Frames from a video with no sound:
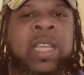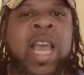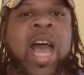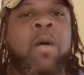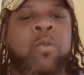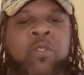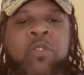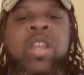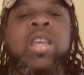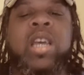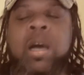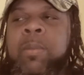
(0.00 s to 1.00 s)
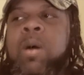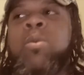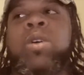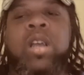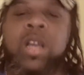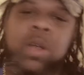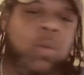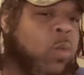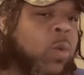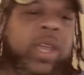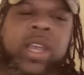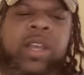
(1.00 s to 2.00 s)
I would really come up with
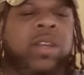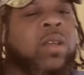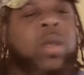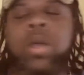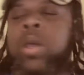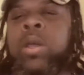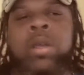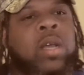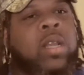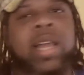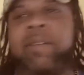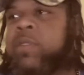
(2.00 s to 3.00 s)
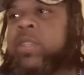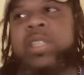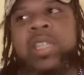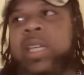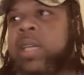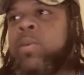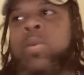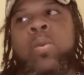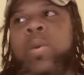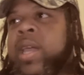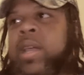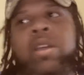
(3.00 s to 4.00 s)
weird, clever
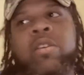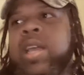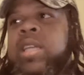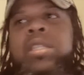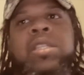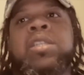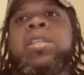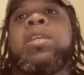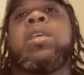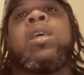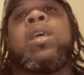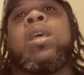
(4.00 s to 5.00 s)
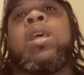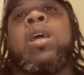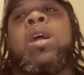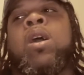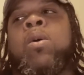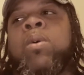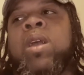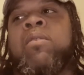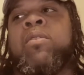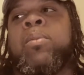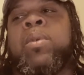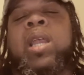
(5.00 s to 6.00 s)
shit, weird, crazy shit, or
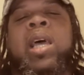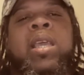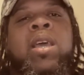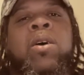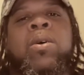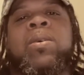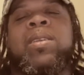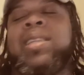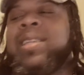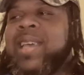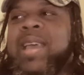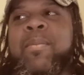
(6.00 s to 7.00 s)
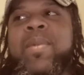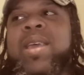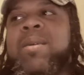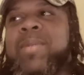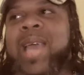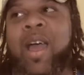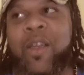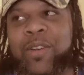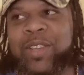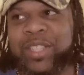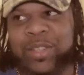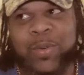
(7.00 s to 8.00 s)
whatever, and be like, "Yo, the Eminem, y'all
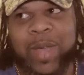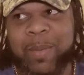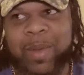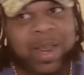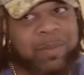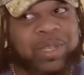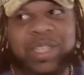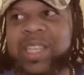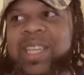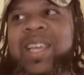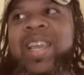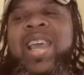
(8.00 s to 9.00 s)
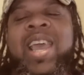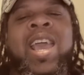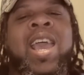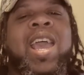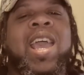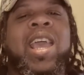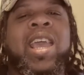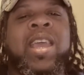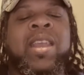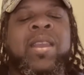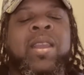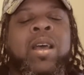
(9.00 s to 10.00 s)
heard this new Eminem shit?"
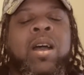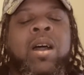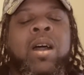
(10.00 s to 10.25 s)
And